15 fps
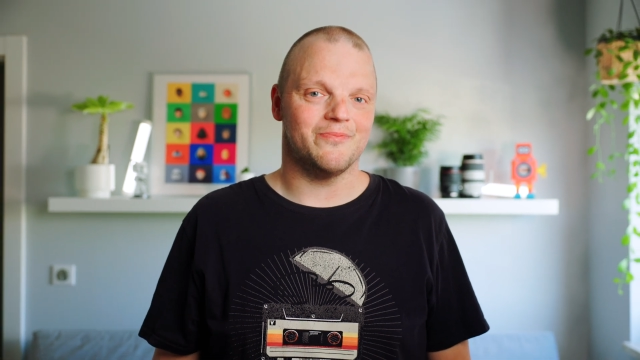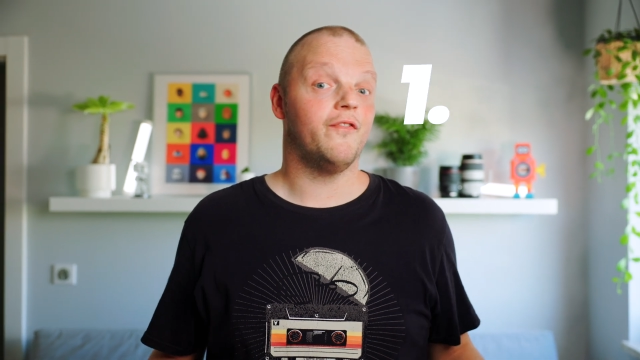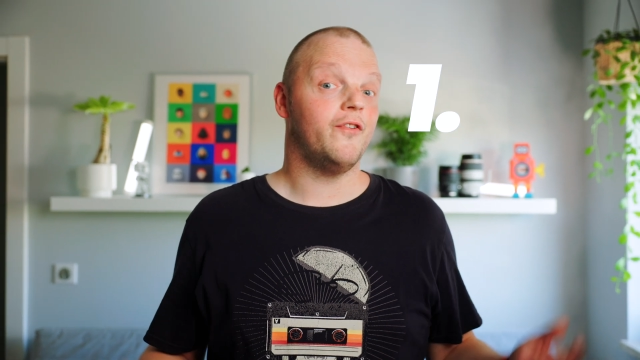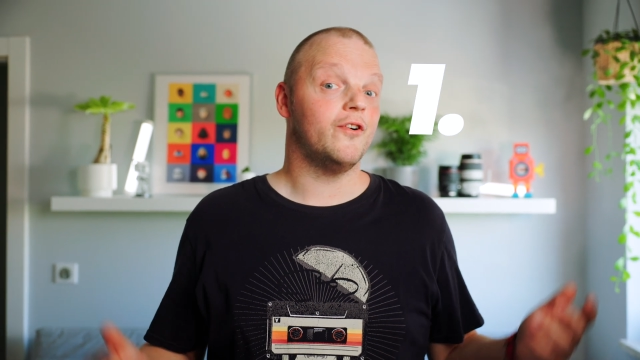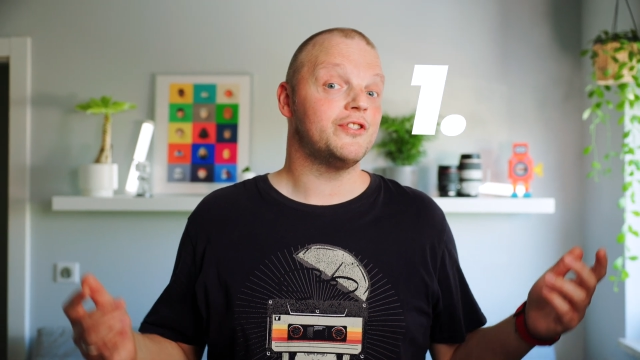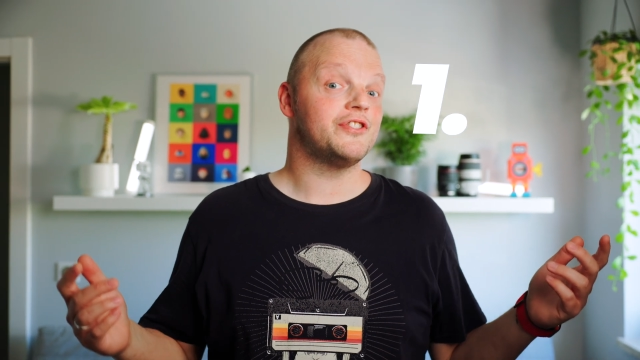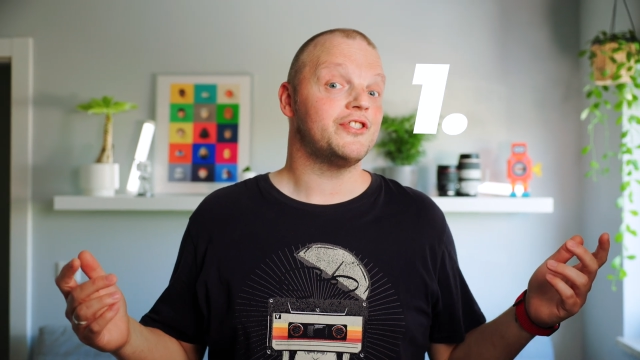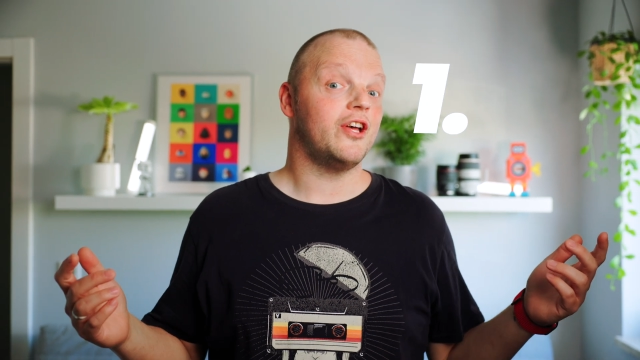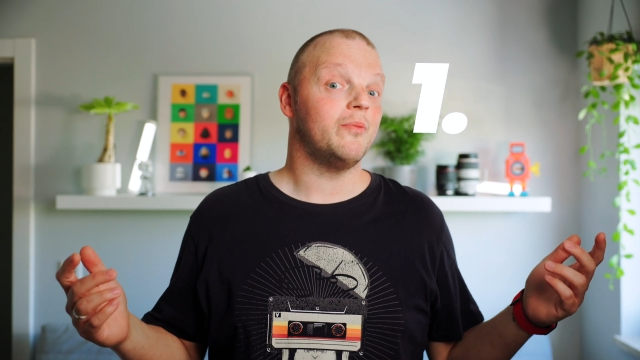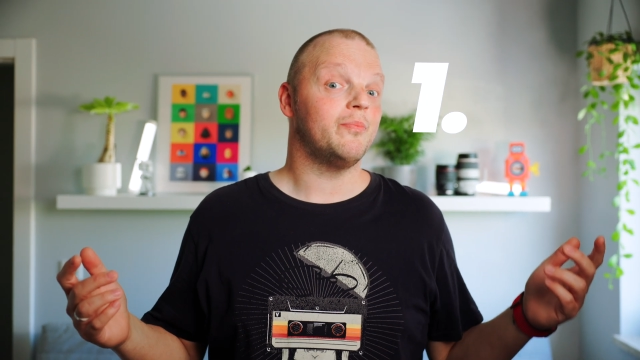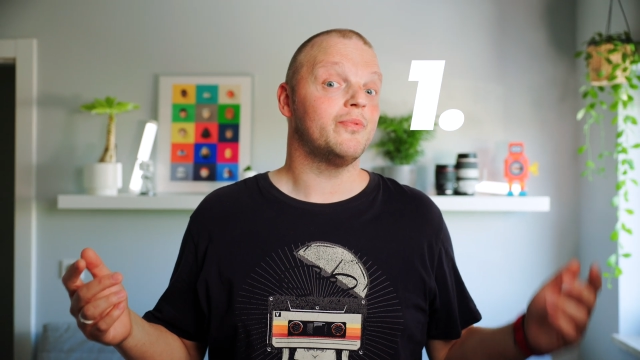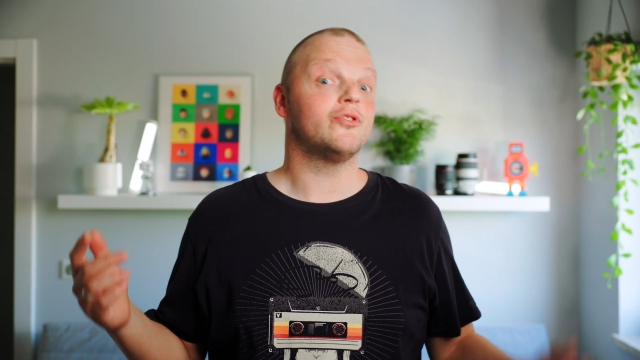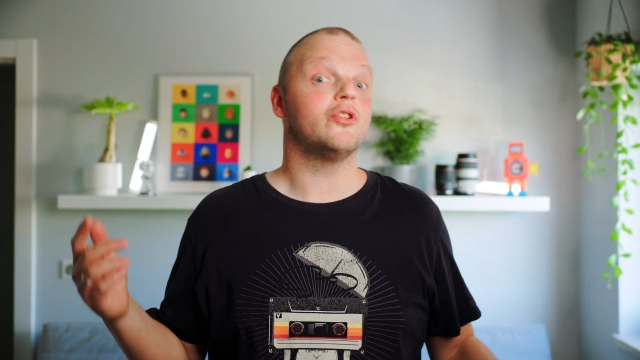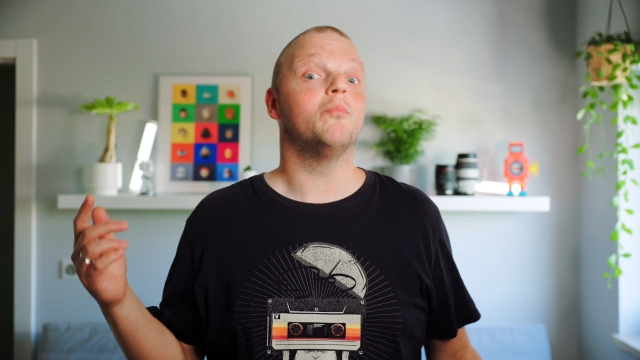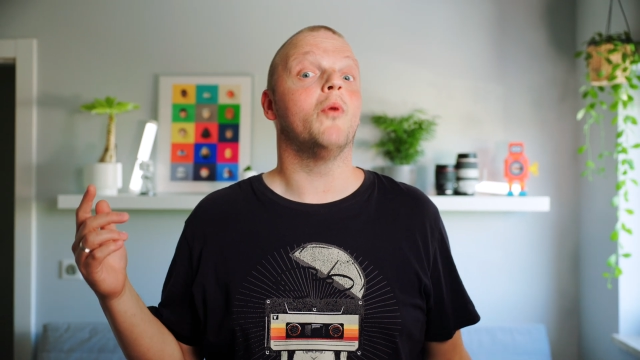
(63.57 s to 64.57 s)
First up,
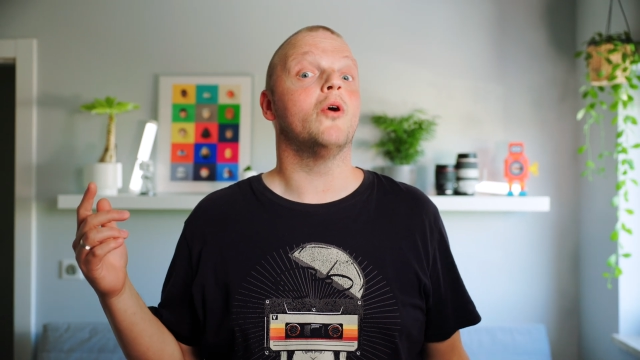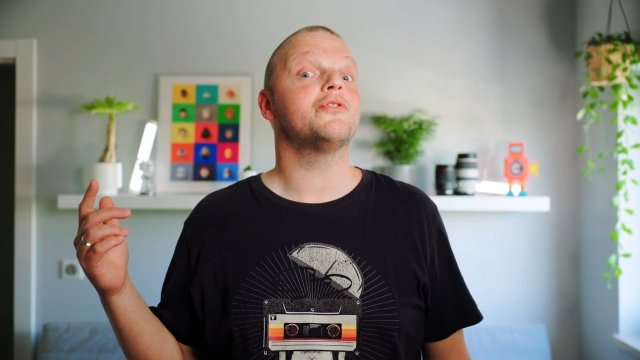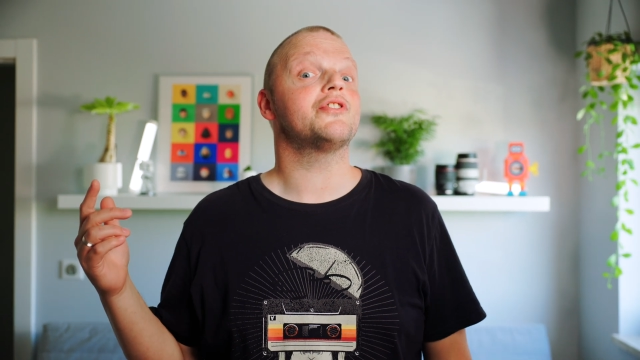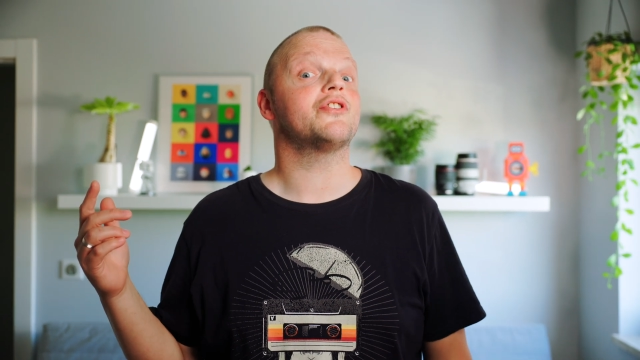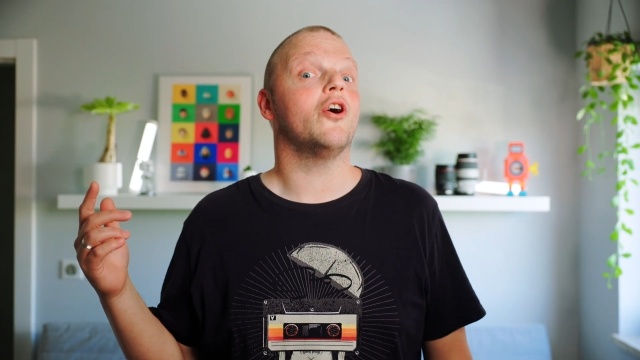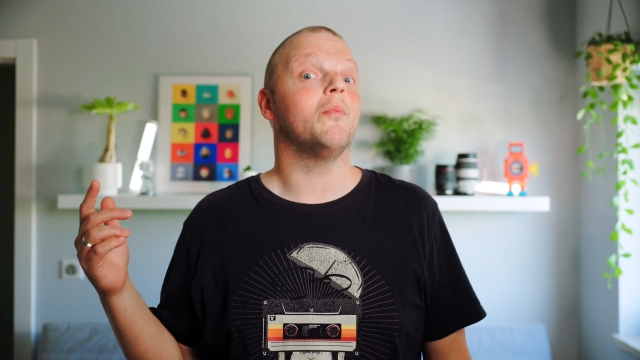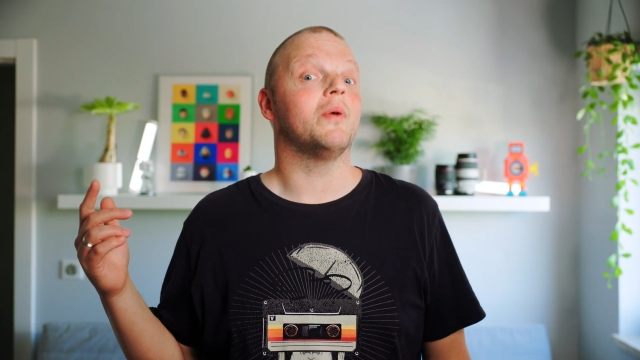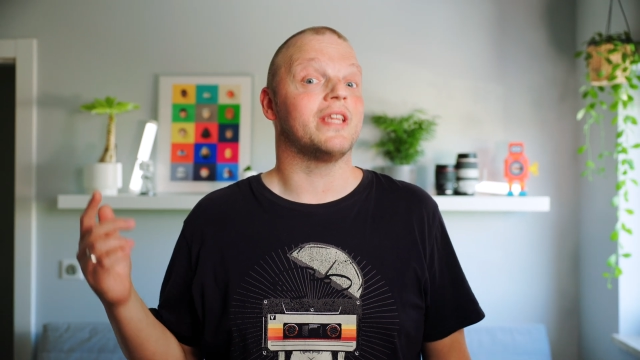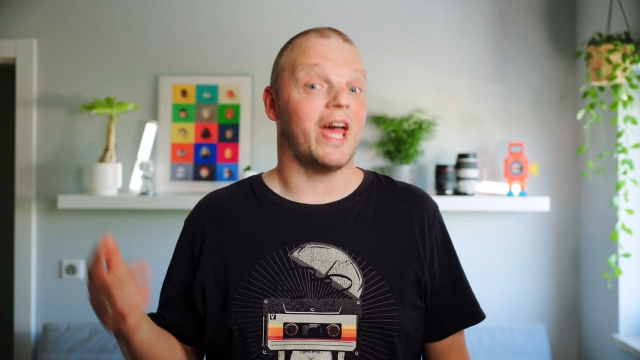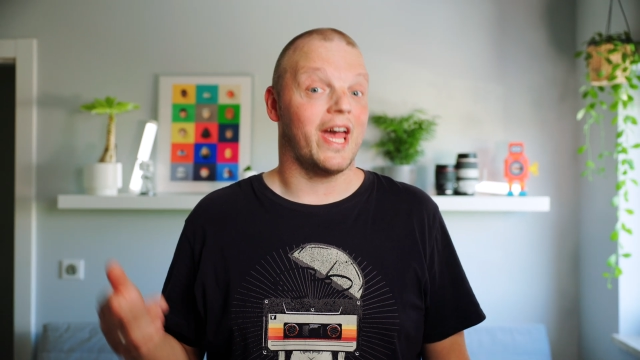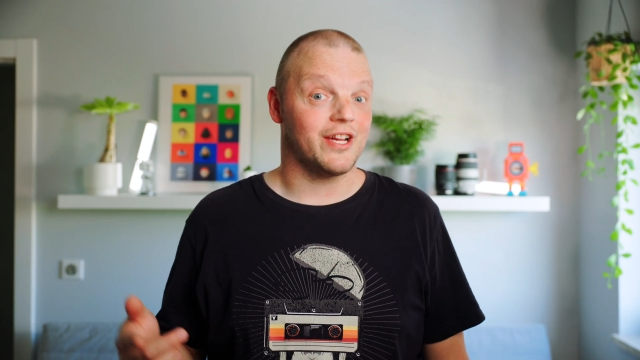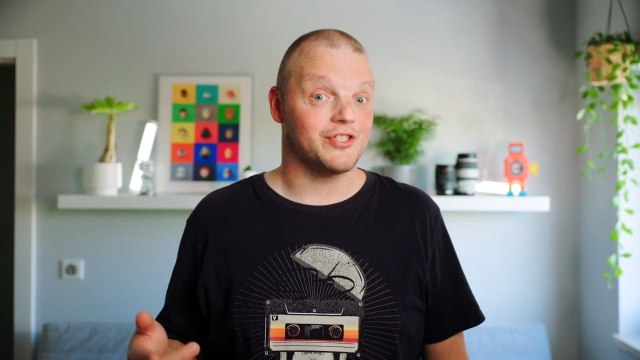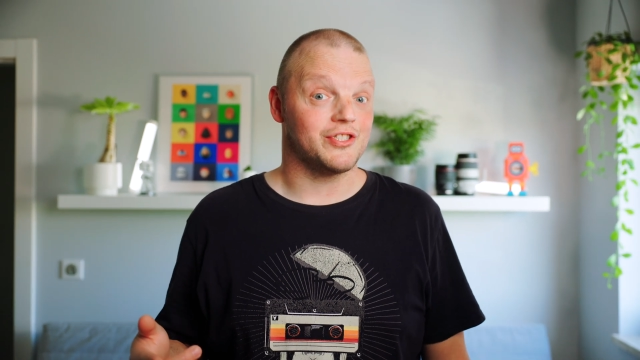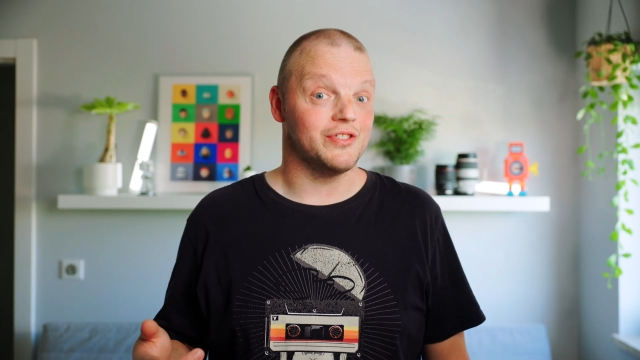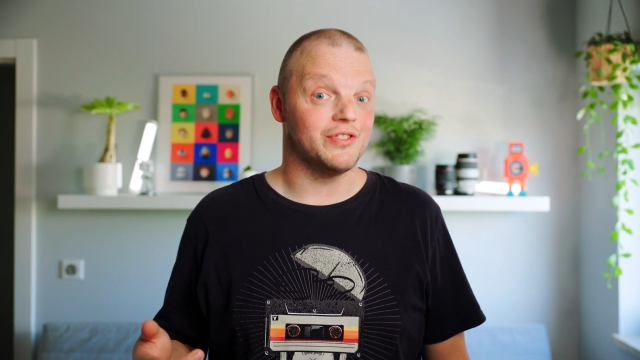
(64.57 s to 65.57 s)
the most common
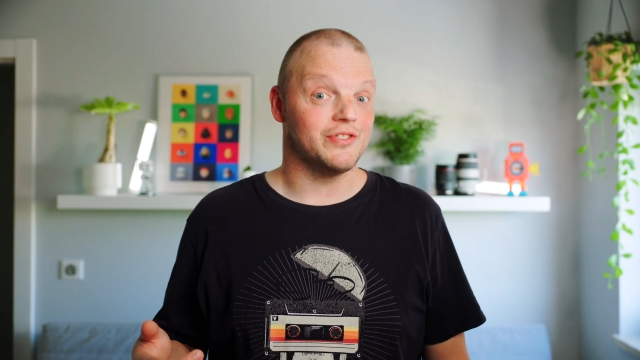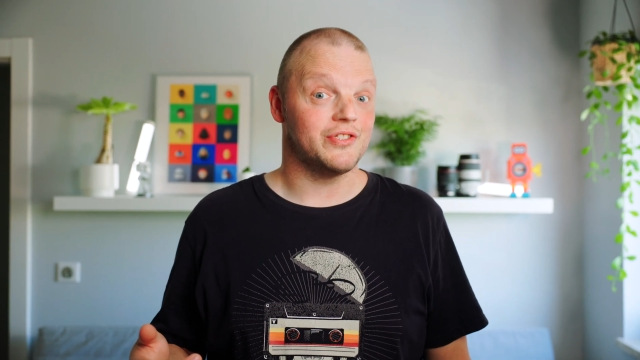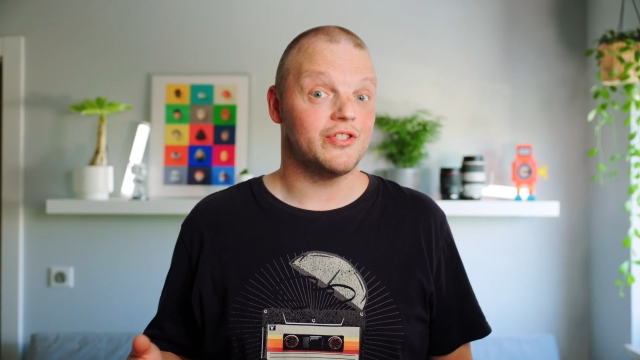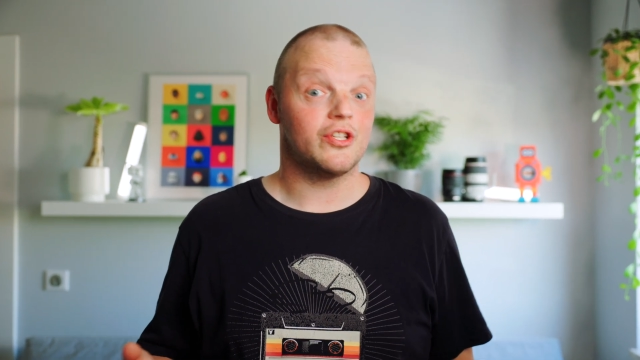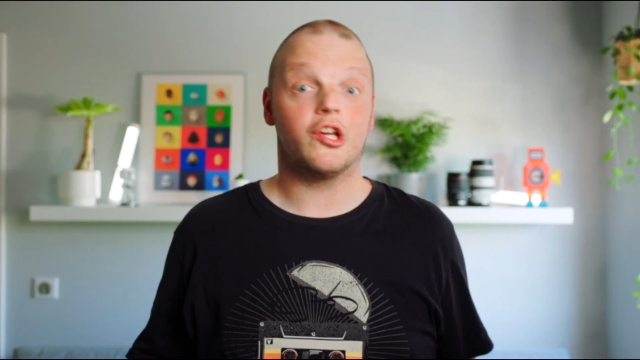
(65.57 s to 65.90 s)
actions,